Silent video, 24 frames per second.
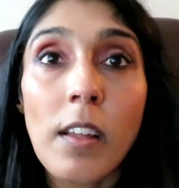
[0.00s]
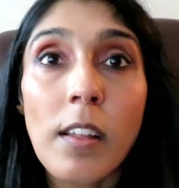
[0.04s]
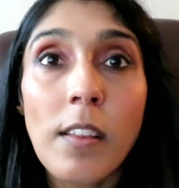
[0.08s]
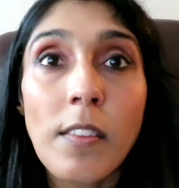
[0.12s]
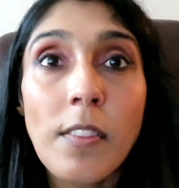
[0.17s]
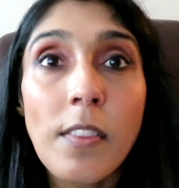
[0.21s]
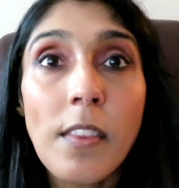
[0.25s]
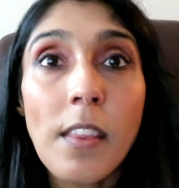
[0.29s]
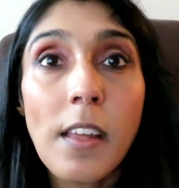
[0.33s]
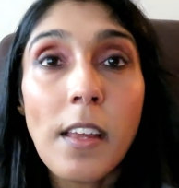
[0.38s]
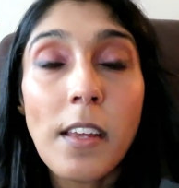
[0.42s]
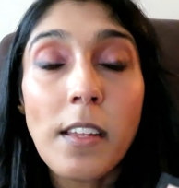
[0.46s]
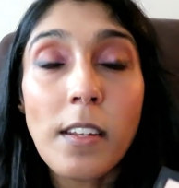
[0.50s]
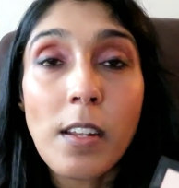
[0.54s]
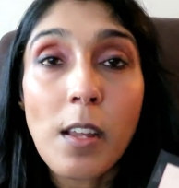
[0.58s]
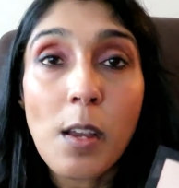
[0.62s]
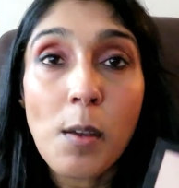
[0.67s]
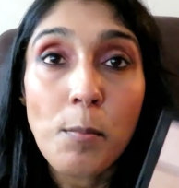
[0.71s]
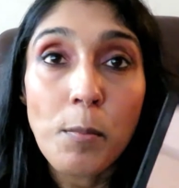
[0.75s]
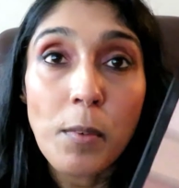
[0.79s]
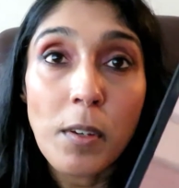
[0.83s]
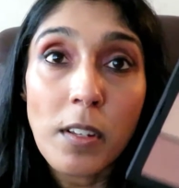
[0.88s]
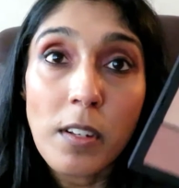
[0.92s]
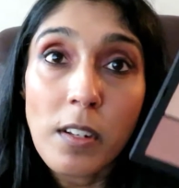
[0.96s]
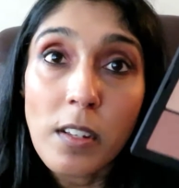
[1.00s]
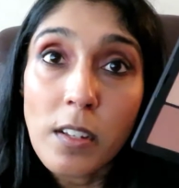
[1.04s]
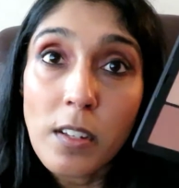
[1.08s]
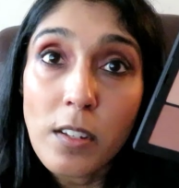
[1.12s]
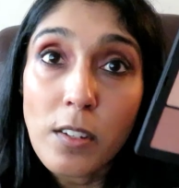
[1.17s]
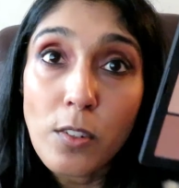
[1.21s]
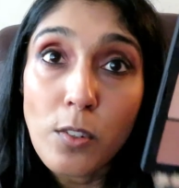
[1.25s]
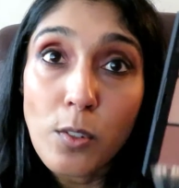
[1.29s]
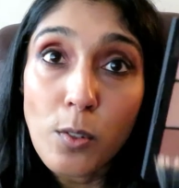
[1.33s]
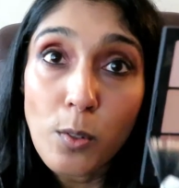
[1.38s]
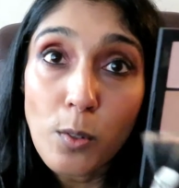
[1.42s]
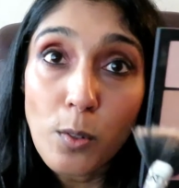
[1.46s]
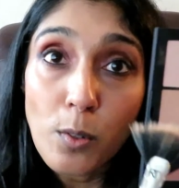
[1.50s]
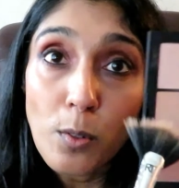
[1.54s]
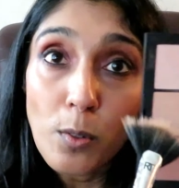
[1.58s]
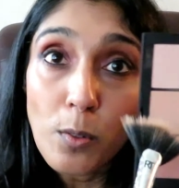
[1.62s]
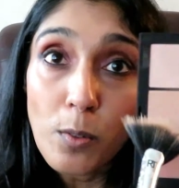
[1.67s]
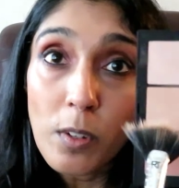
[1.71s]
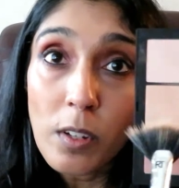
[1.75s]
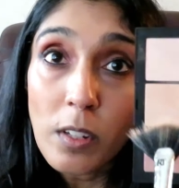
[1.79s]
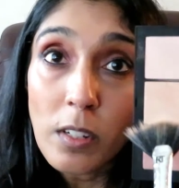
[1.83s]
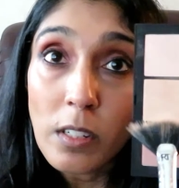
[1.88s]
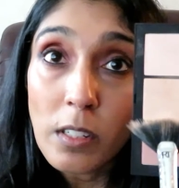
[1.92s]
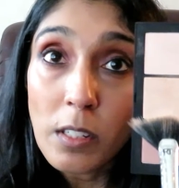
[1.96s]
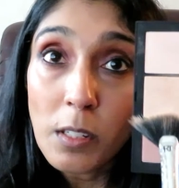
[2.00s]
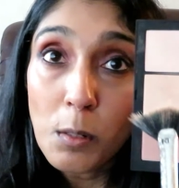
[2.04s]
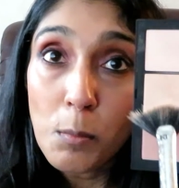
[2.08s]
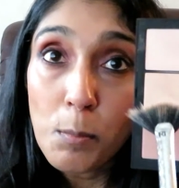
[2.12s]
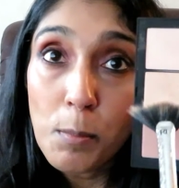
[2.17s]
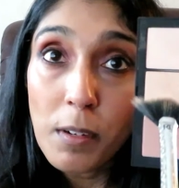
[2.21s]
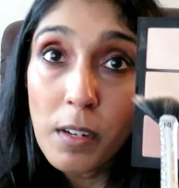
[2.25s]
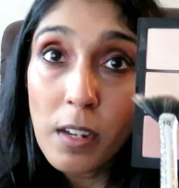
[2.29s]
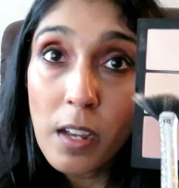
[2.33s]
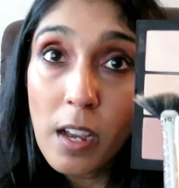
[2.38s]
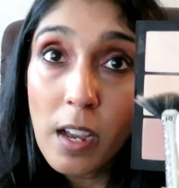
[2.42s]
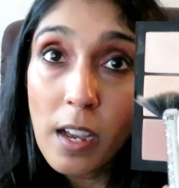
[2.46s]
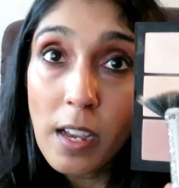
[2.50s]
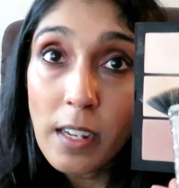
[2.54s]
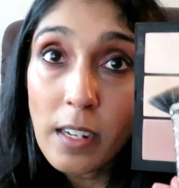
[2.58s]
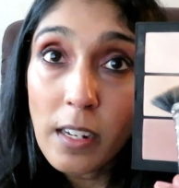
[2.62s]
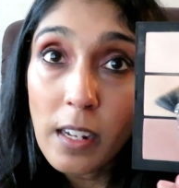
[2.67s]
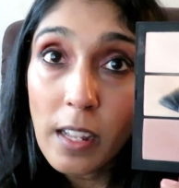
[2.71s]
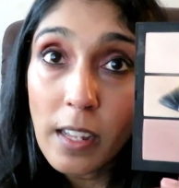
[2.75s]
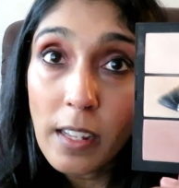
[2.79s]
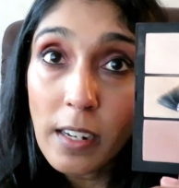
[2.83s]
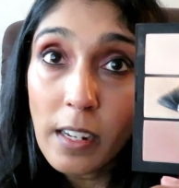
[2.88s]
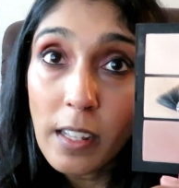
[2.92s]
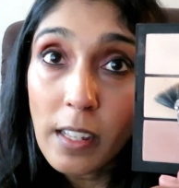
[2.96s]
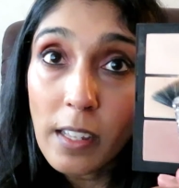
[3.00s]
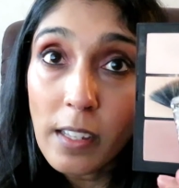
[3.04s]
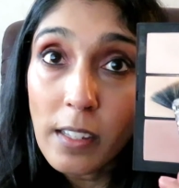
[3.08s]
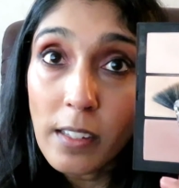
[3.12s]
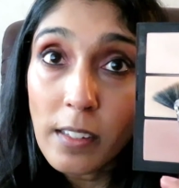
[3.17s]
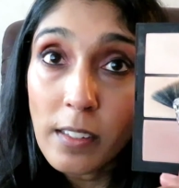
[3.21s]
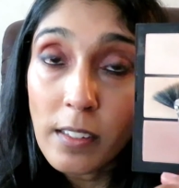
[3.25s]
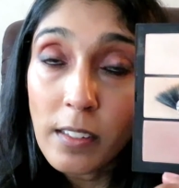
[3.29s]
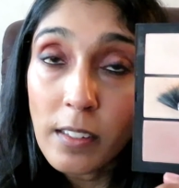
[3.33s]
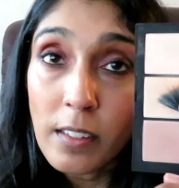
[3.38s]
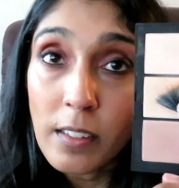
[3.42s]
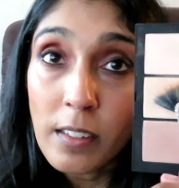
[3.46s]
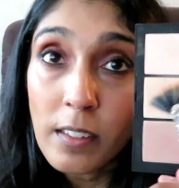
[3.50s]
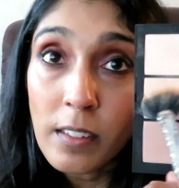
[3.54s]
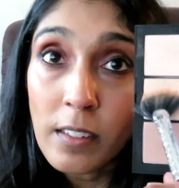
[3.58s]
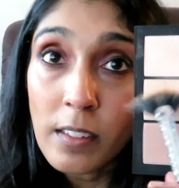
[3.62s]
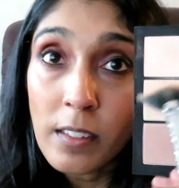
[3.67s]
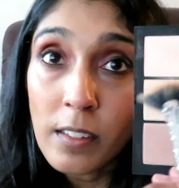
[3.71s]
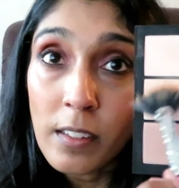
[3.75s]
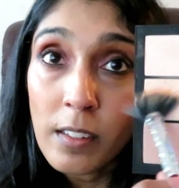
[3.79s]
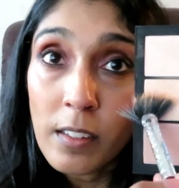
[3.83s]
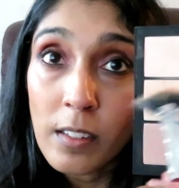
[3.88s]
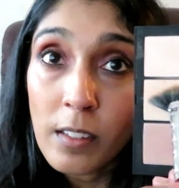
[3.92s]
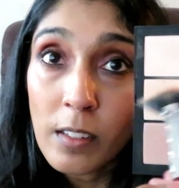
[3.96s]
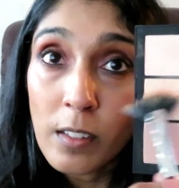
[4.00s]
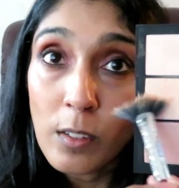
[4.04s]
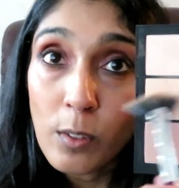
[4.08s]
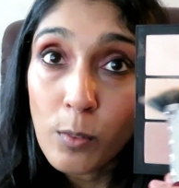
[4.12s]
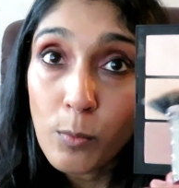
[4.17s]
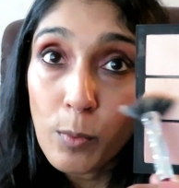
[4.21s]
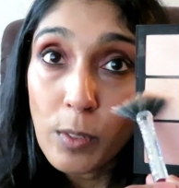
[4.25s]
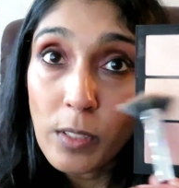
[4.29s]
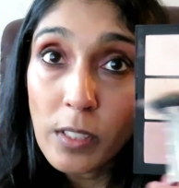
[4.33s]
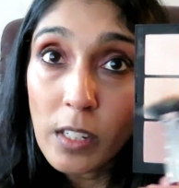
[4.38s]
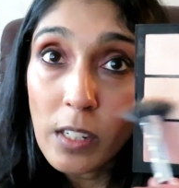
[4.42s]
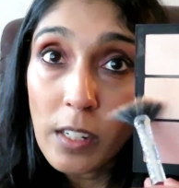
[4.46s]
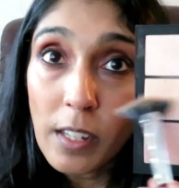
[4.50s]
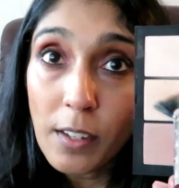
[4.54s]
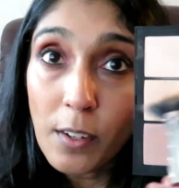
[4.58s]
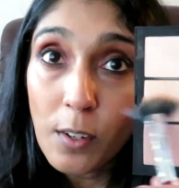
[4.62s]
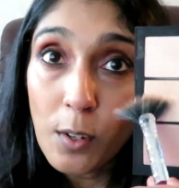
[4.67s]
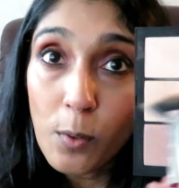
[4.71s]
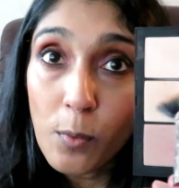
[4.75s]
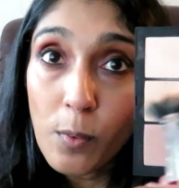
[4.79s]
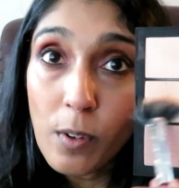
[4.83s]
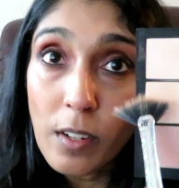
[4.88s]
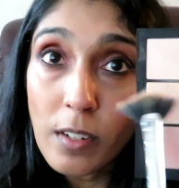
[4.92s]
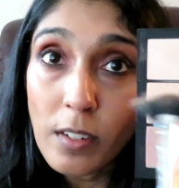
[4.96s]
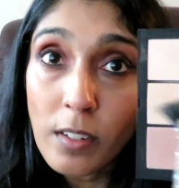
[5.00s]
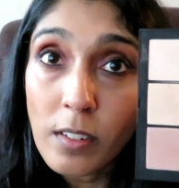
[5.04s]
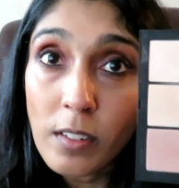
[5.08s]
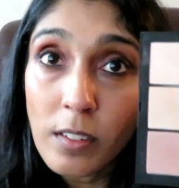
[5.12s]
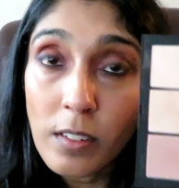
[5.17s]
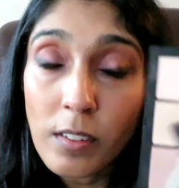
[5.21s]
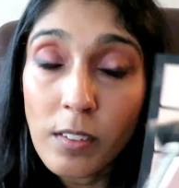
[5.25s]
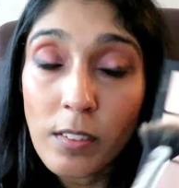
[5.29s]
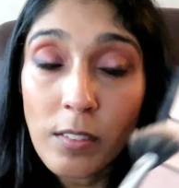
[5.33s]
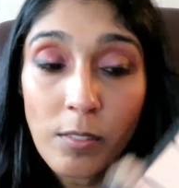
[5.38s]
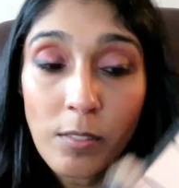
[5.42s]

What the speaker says: And then I'm gonna do a little bit of highlighting with the lighter one.